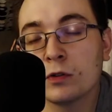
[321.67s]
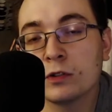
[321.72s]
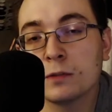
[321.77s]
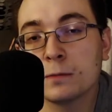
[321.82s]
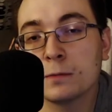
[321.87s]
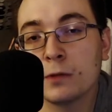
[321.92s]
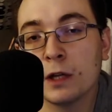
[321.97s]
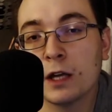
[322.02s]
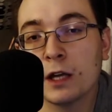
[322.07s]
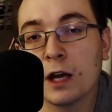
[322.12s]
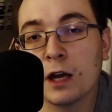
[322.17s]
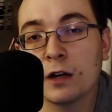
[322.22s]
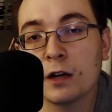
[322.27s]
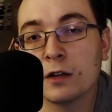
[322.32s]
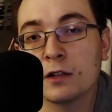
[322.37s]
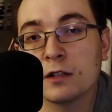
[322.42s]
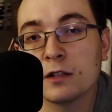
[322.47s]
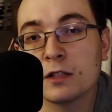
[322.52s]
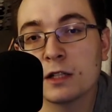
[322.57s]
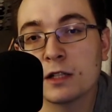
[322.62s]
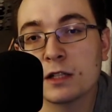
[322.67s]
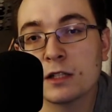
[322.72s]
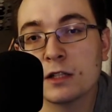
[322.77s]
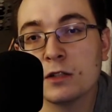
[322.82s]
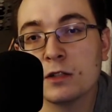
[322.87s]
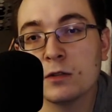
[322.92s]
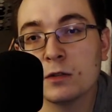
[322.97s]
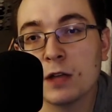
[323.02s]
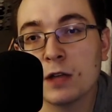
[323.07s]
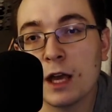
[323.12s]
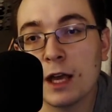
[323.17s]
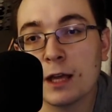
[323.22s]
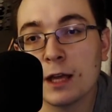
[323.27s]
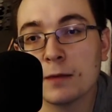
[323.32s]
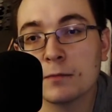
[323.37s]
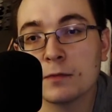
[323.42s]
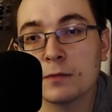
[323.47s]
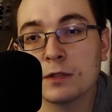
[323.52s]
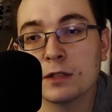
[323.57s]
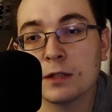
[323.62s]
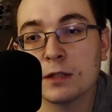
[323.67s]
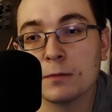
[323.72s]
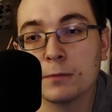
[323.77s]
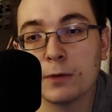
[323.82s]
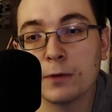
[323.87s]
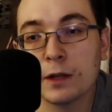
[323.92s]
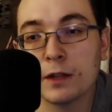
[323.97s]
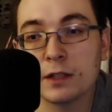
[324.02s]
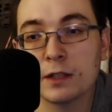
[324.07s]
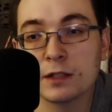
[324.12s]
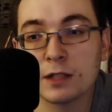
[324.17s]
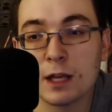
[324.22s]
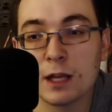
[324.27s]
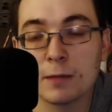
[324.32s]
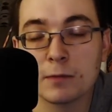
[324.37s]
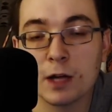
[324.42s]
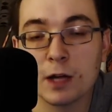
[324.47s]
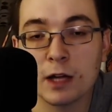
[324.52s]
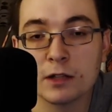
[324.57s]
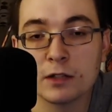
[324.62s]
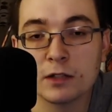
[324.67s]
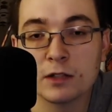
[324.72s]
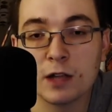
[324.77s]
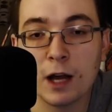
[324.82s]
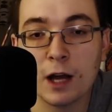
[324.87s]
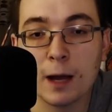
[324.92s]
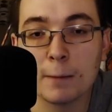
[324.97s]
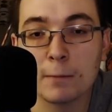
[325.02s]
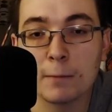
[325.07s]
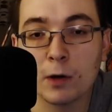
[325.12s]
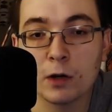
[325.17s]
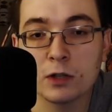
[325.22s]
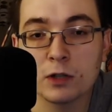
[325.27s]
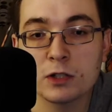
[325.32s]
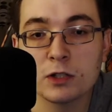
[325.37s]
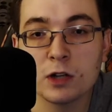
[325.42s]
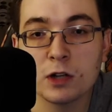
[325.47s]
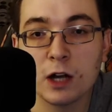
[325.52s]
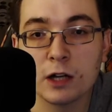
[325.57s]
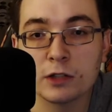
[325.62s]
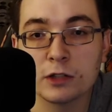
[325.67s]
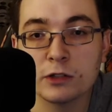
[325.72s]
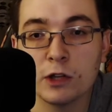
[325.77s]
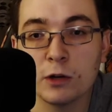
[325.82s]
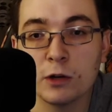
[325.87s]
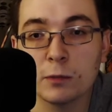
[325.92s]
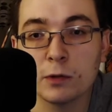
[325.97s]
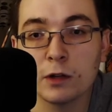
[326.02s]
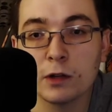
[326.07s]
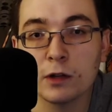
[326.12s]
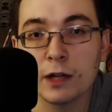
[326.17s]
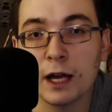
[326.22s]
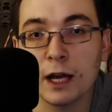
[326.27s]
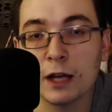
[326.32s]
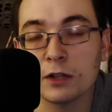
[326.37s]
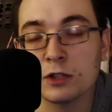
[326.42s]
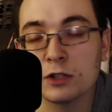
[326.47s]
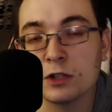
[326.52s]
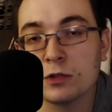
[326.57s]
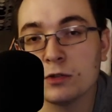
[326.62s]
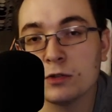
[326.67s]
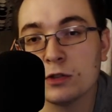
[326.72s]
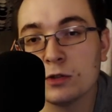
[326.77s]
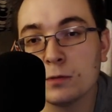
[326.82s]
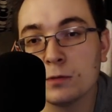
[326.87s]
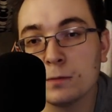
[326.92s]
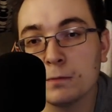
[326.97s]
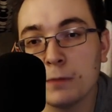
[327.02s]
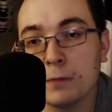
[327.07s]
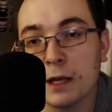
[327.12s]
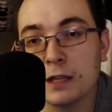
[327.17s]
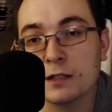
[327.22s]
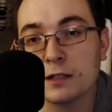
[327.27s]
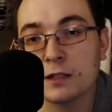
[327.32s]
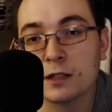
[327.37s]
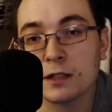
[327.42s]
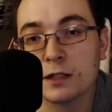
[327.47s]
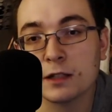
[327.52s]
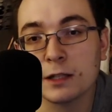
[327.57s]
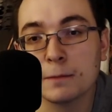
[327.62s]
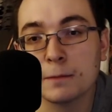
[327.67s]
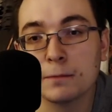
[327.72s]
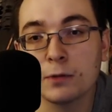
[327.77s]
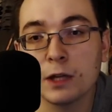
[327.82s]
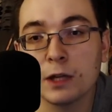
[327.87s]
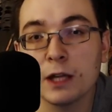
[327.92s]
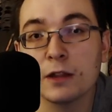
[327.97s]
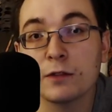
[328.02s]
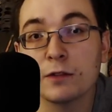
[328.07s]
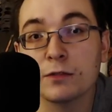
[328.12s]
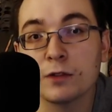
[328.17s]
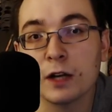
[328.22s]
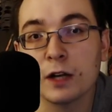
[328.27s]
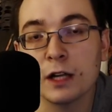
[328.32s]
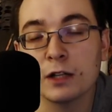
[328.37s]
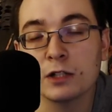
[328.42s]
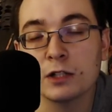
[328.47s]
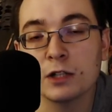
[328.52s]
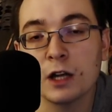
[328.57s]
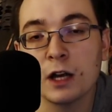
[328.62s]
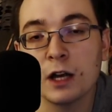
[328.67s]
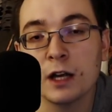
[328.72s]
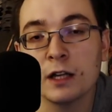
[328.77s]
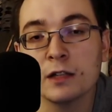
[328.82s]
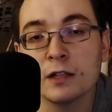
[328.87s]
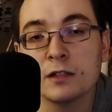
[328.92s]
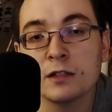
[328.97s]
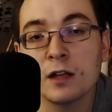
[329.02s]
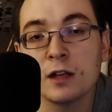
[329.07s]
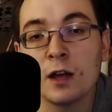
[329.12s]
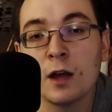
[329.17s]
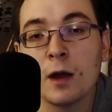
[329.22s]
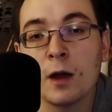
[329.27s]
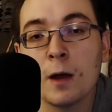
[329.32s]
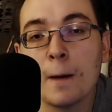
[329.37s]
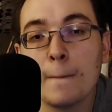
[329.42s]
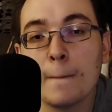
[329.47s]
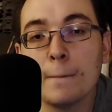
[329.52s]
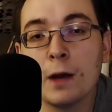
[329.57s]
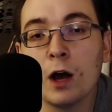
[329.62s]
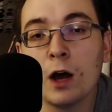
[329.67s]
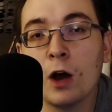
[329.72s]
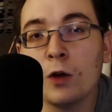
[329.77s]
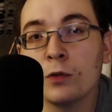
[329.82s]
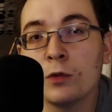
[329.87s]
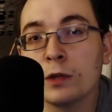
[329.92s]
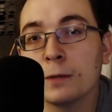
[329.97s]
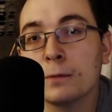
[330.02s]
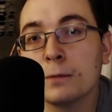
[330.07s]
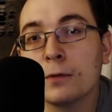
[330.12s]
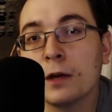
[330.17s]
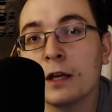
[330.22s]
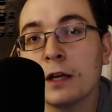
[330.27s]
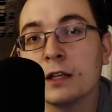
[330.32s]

play 162 games and play this game nonstop. March to October allows you to basically play the franchise, but only play